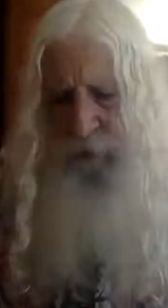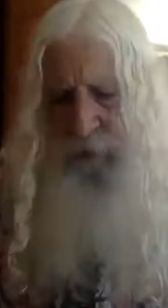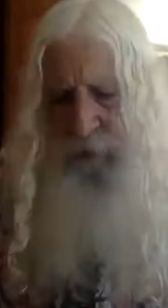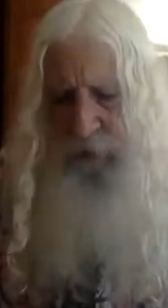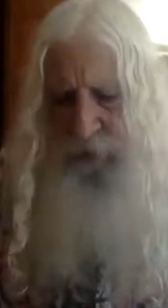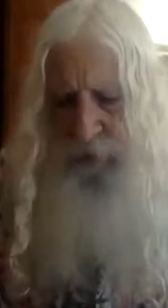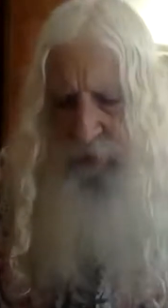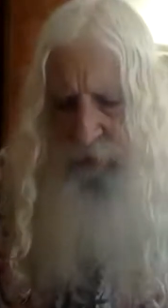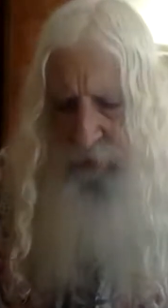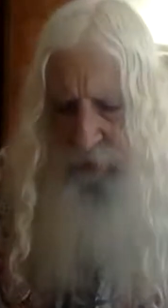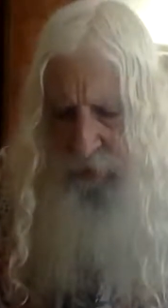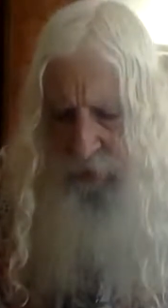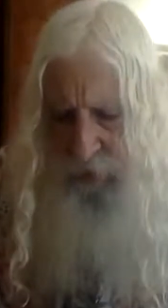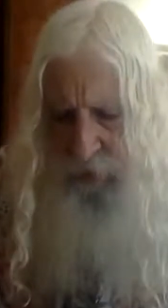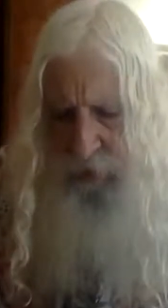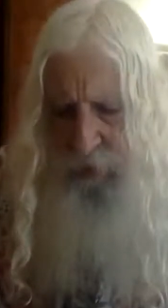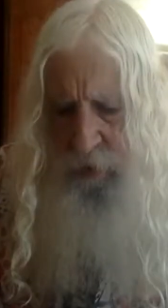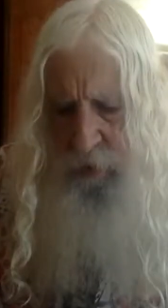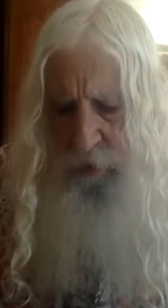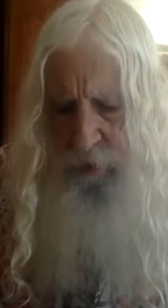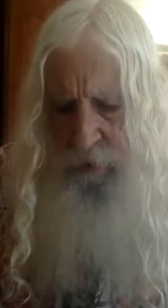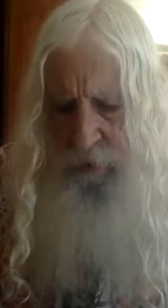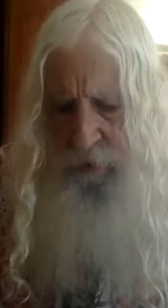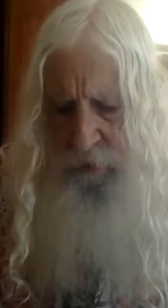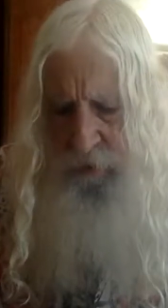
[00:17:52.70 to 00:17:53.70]
is
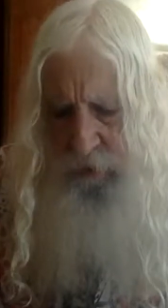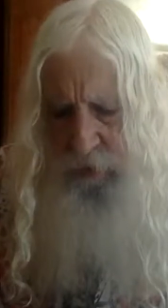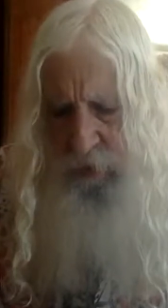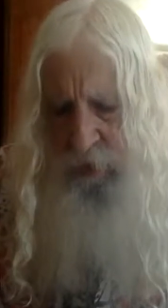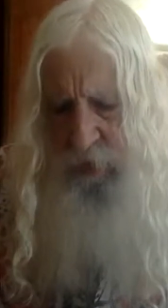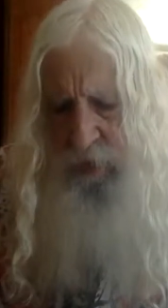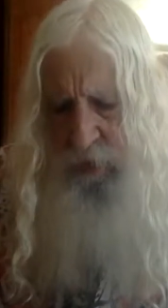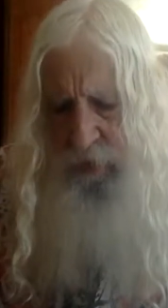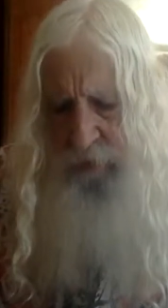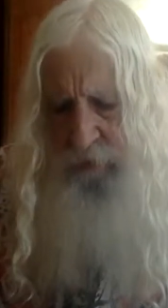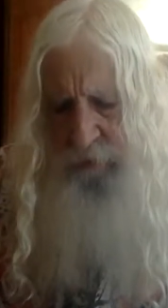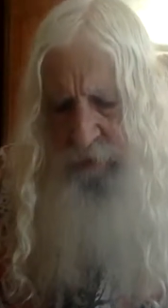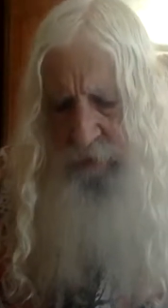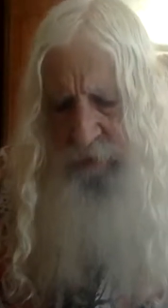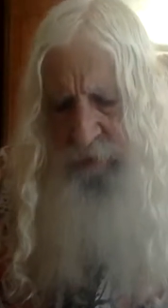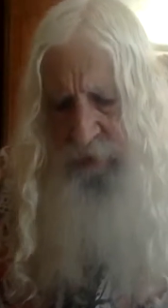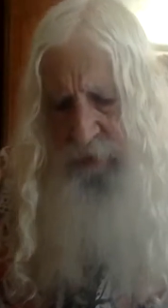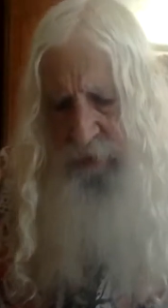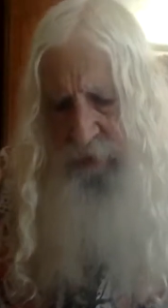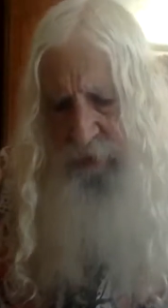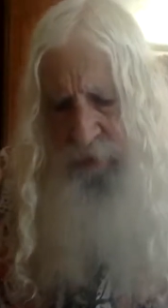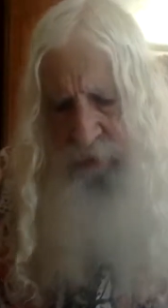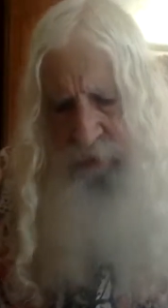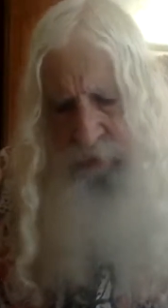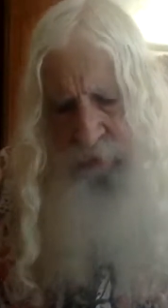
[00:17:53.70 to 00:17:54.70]
no dogma
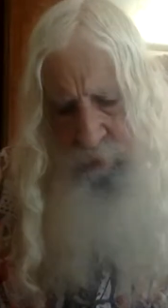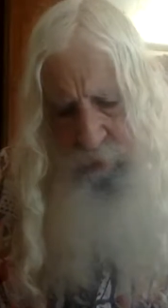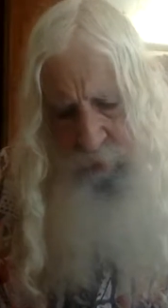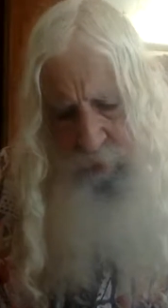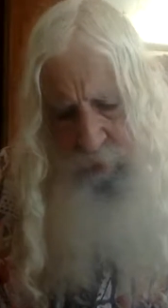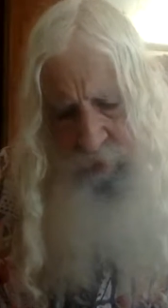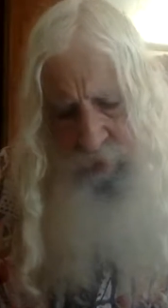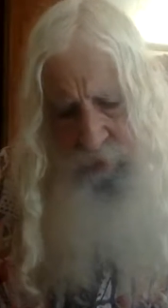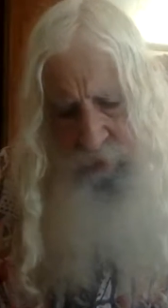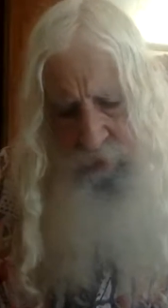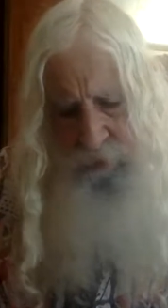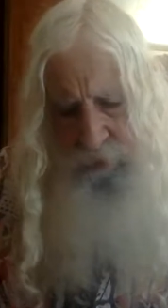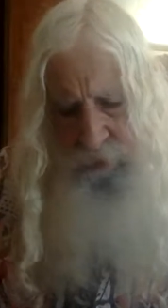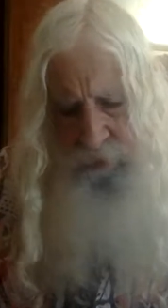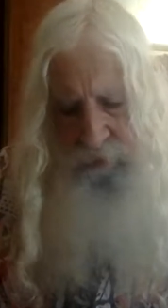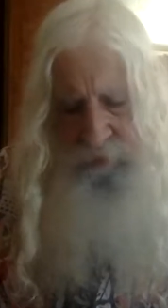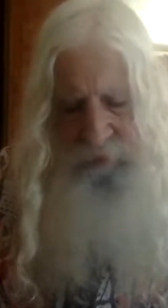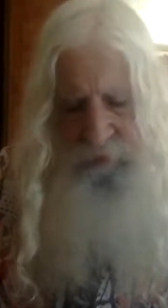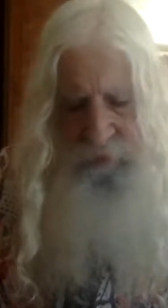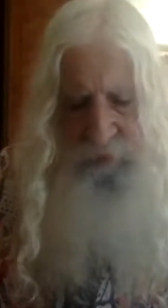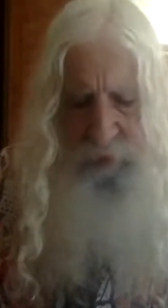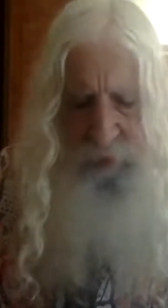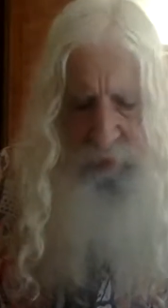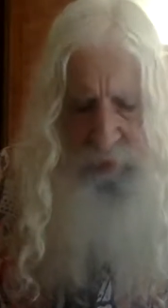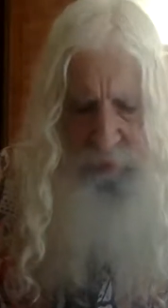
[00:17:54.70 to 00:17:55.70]
in the words of
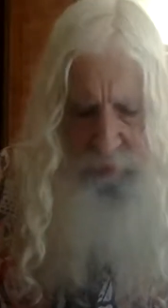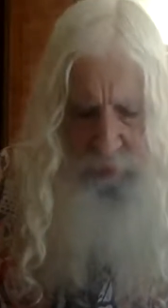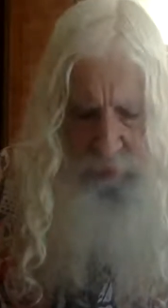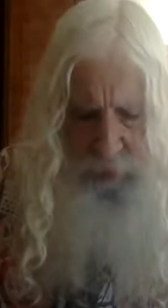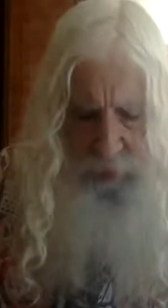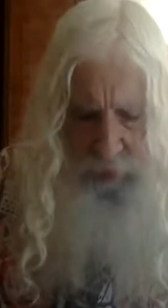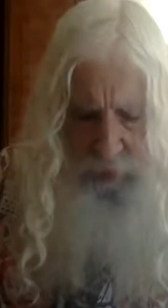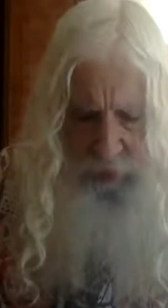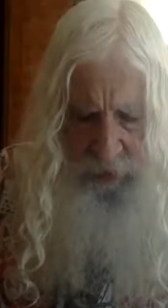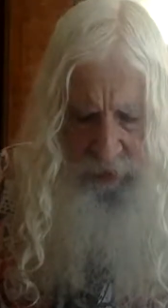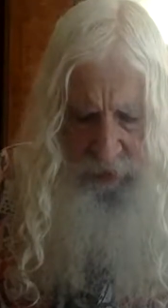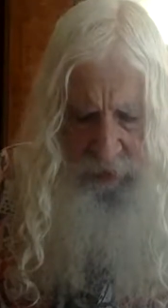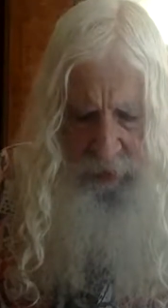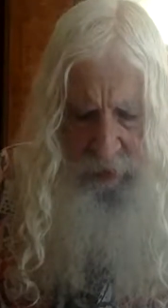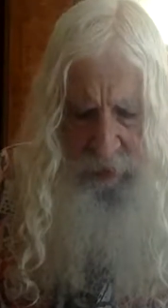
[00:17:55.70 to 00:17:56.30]
Torah.